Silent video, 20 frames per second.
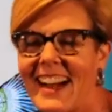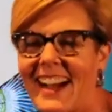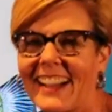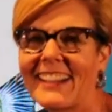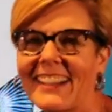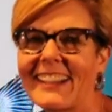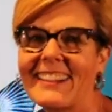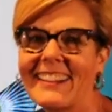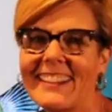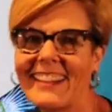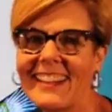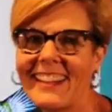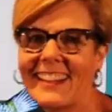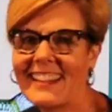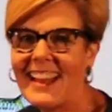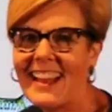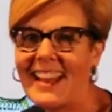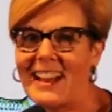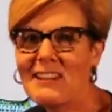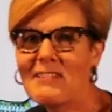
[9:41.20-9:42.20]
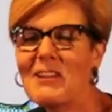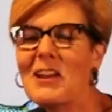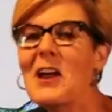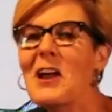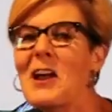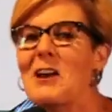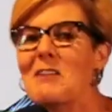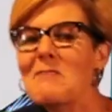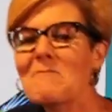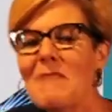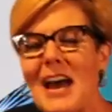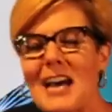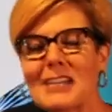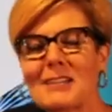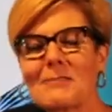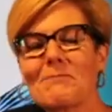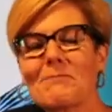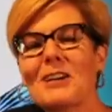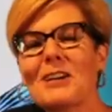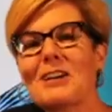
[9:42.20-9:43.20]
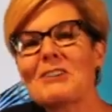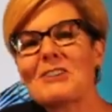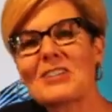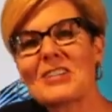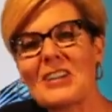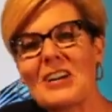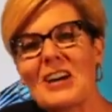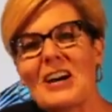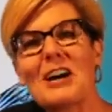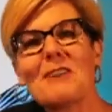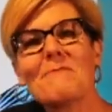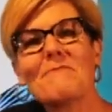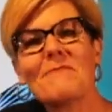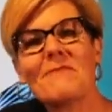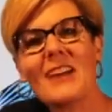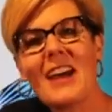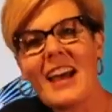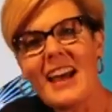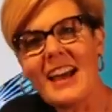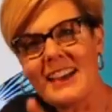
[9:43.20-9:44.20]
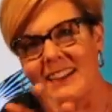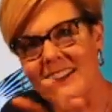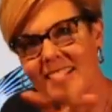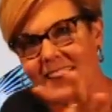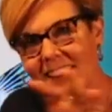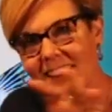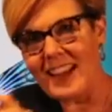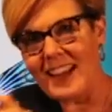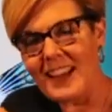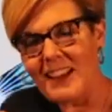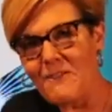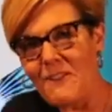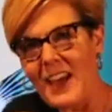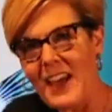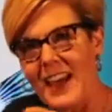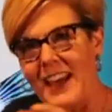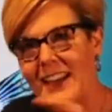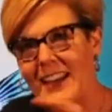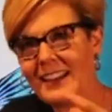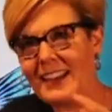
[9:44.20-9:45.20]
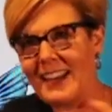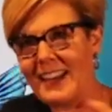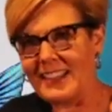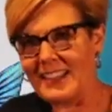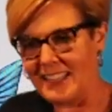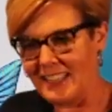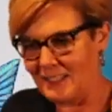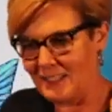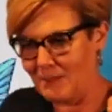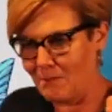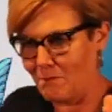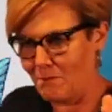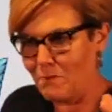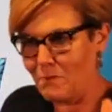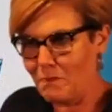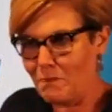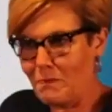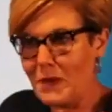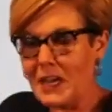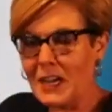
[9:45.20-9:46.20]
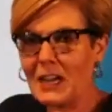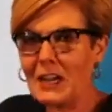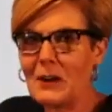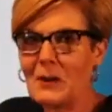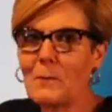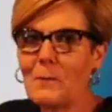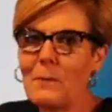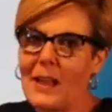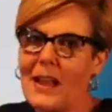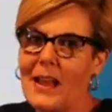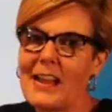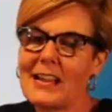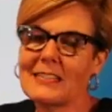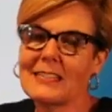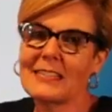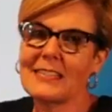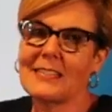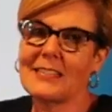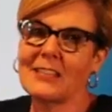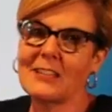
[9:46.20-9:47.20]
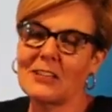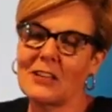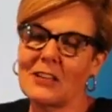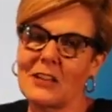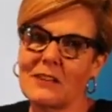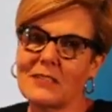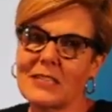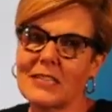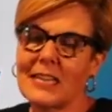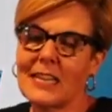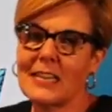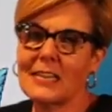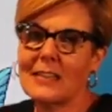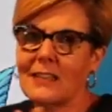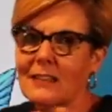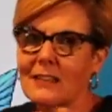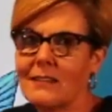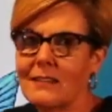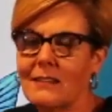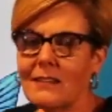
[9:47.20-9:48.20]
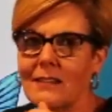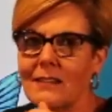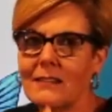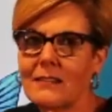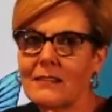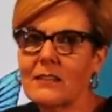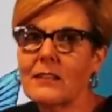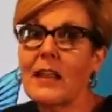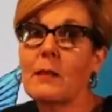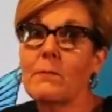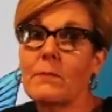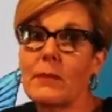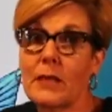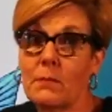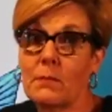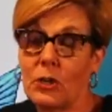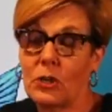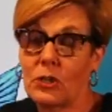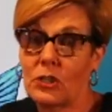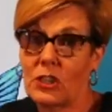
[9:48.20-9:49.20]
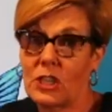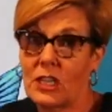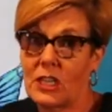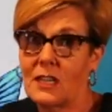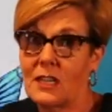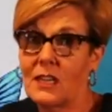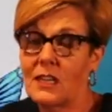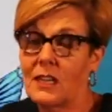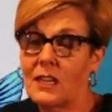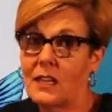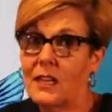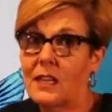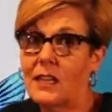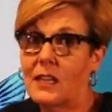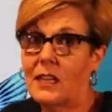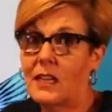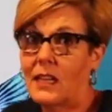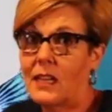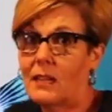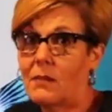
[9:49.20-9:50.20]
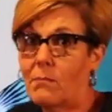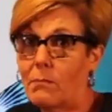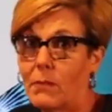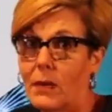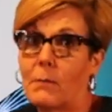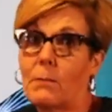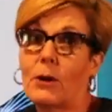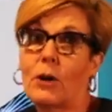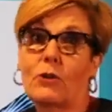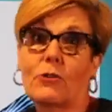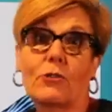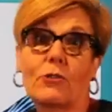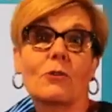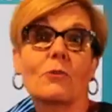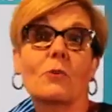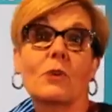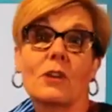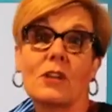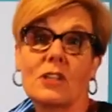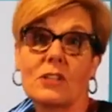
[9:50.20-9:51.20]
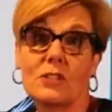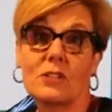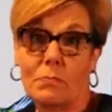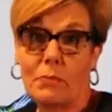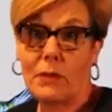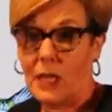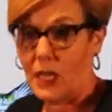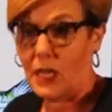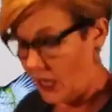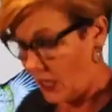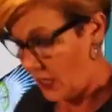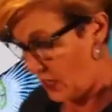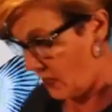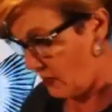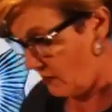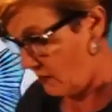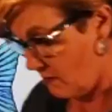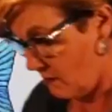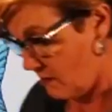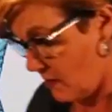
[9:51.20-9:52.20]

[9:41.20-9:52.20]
I couldn't think of that. Bass Pro Shop had, they have had like this big old bass in there. I've seen it named Big Bertha, and Big Bertha was big.